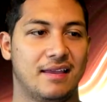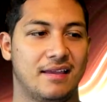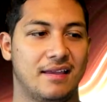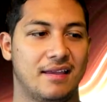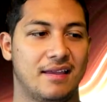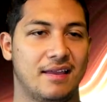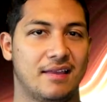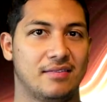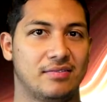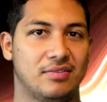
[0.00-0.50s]

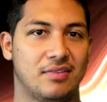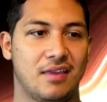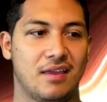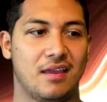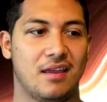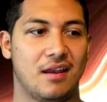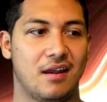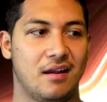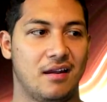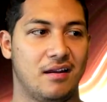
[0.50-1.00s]
and
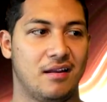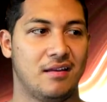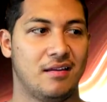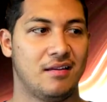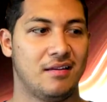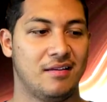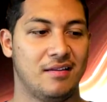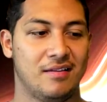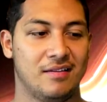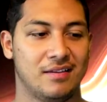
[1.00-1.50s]
then
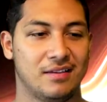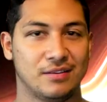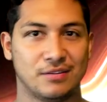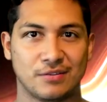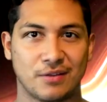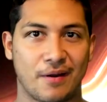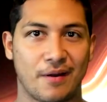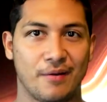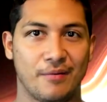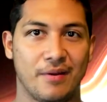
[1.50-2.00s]
he
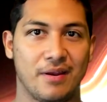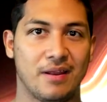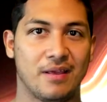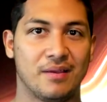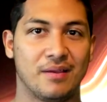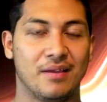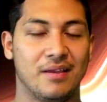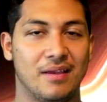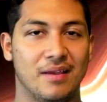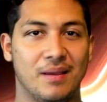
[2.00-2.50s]
started
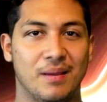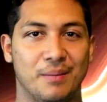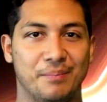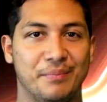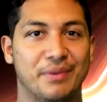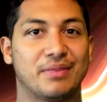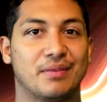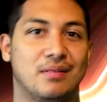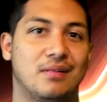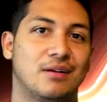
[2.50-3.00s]
reading
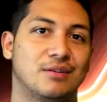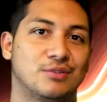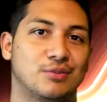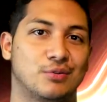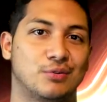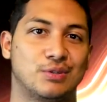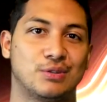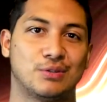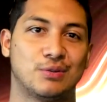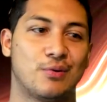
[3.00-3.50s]

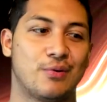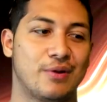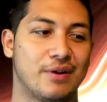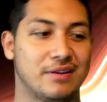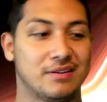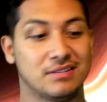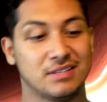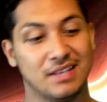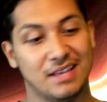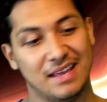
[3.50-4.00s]
mythological
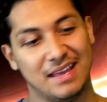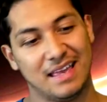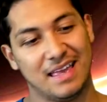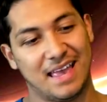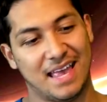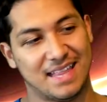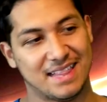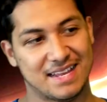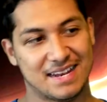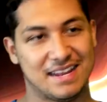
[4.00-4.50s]
stories,
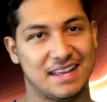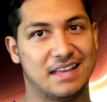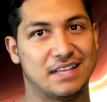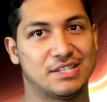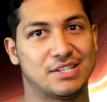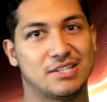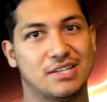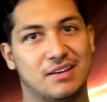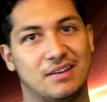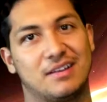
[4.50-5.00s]
and then he got
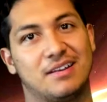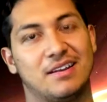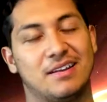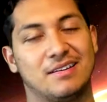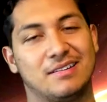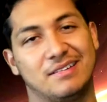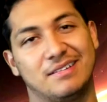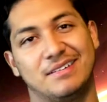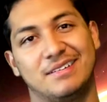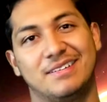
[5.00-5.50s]
sucked
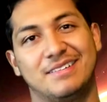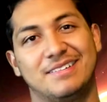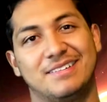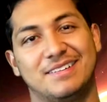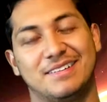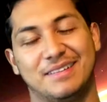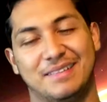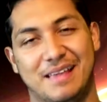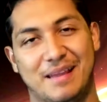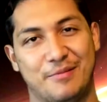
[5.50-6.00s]
into
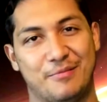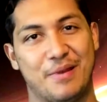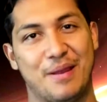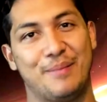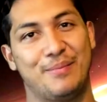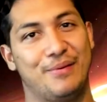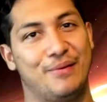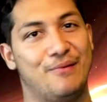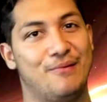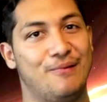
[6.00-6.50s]
that
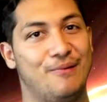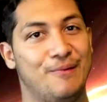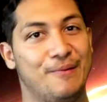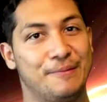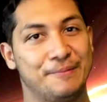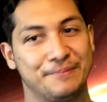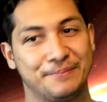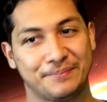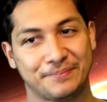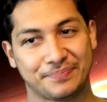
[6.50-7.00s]
rabbit hole.
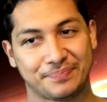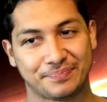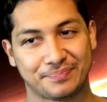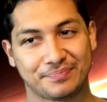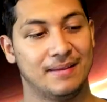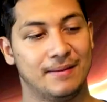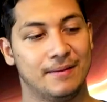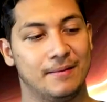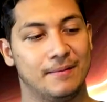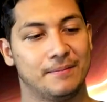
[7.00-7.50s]

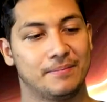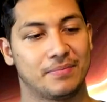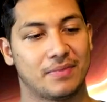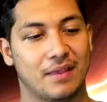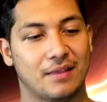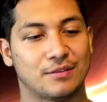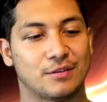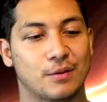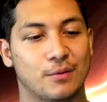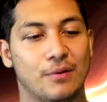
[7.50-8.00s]

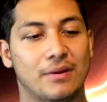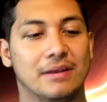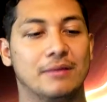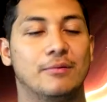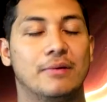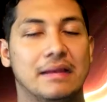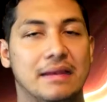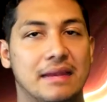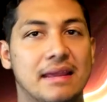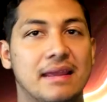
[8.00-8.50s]
And so what,
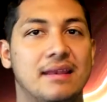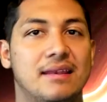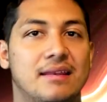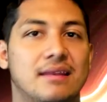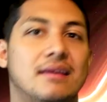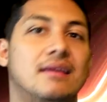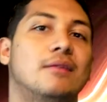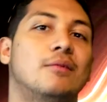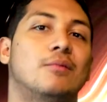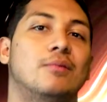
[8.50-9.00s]
what he
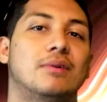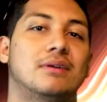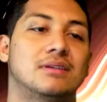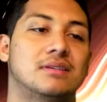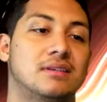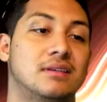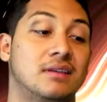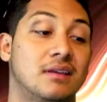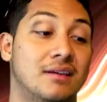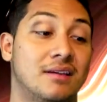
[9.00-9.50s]
did
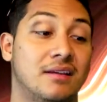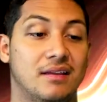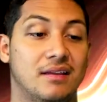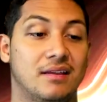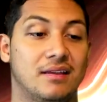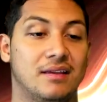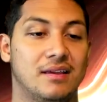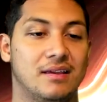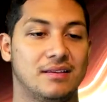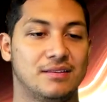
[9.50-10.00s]
was
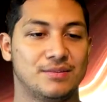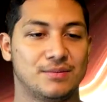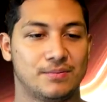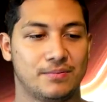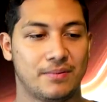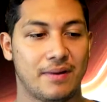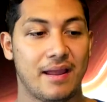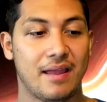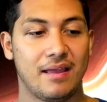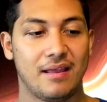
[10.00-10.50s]
he's
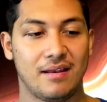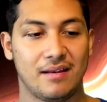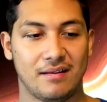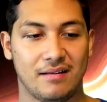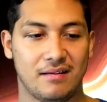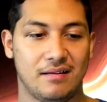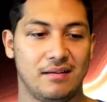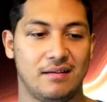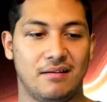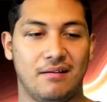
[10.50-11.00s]

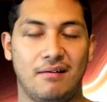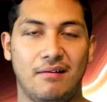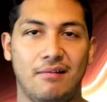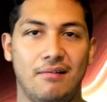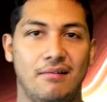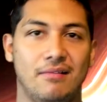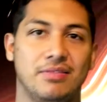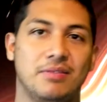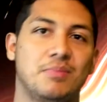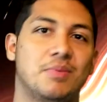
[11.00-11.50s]
read
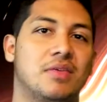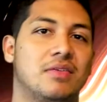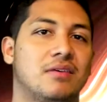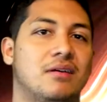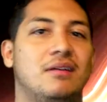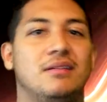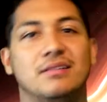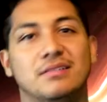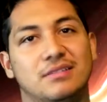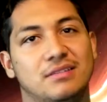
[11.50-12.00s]
all the
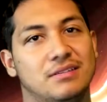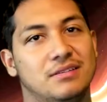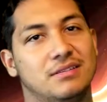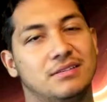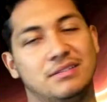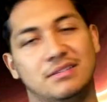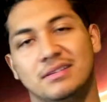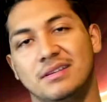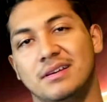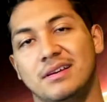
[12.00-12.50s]

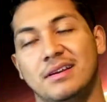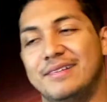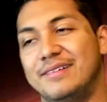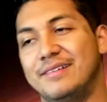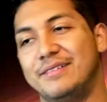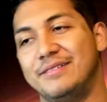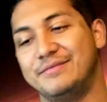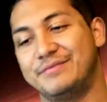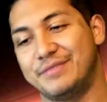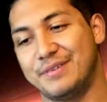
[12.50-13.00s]
mythologies
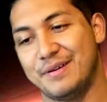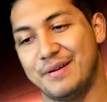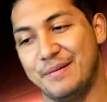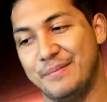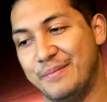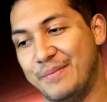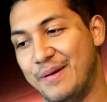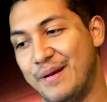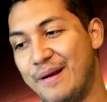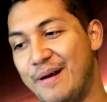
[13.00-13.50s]

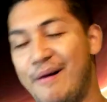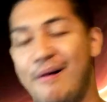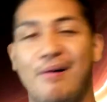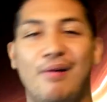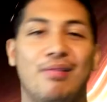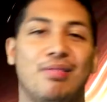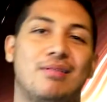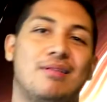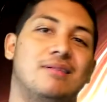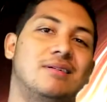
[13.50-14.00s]
from
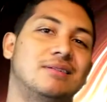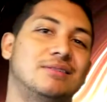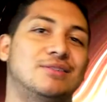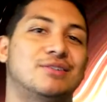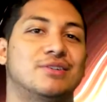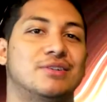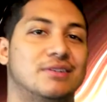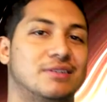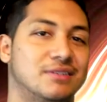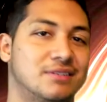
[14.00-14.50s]
all
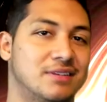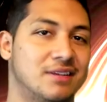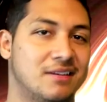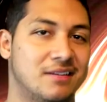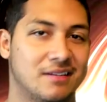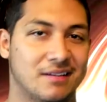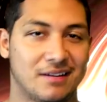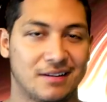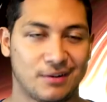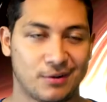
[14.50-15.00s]
cultures
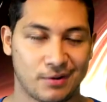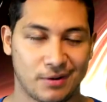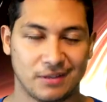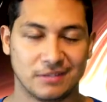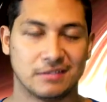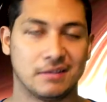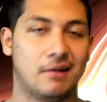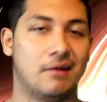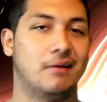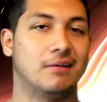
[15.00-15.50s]

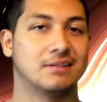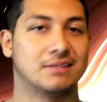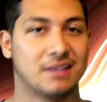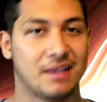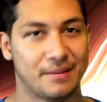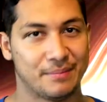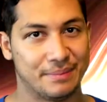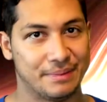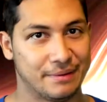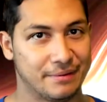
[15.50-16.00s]
across all
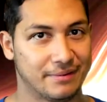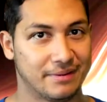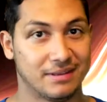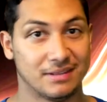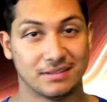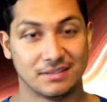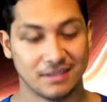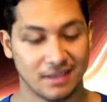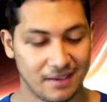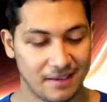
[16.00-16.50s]
time
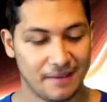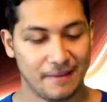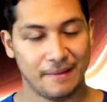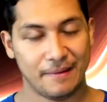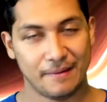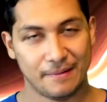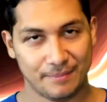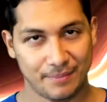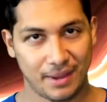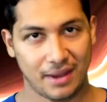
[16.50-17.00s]
periods,
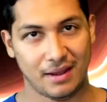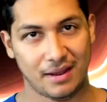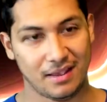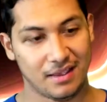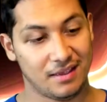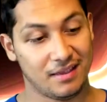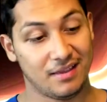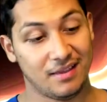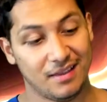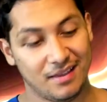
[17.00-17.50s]

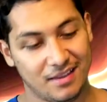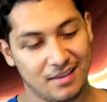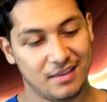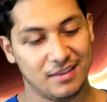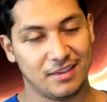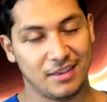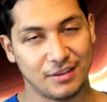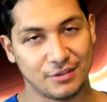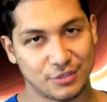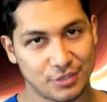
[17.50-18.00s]
meaning
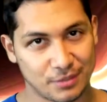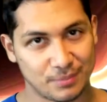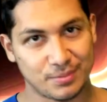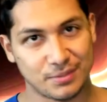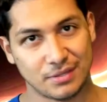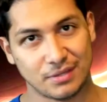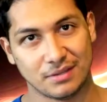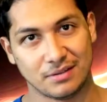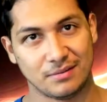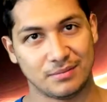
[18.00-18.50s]

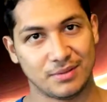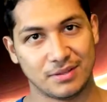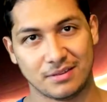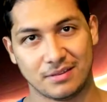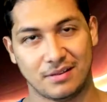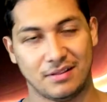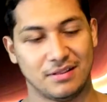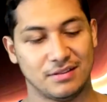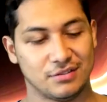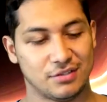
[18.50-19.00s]
Egyptian
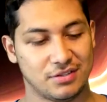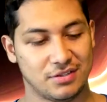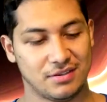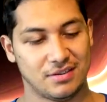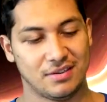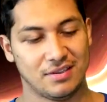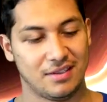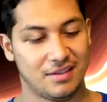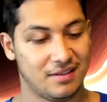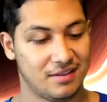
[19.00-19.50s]

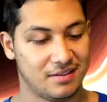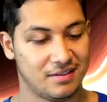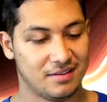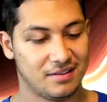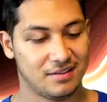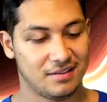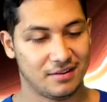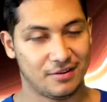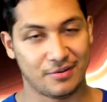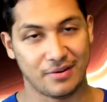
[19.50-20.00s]
mythology,
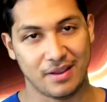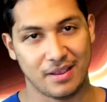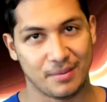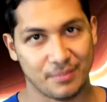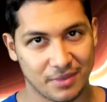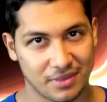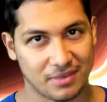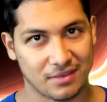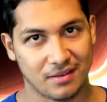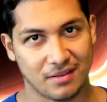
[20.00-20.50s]
Greek
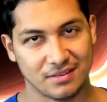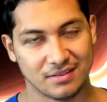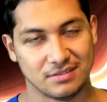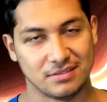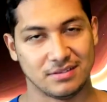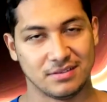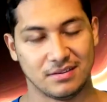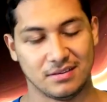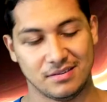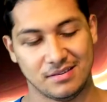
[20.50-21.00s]

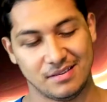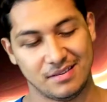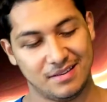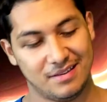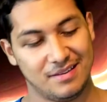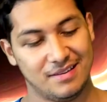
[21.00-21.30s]
mythology,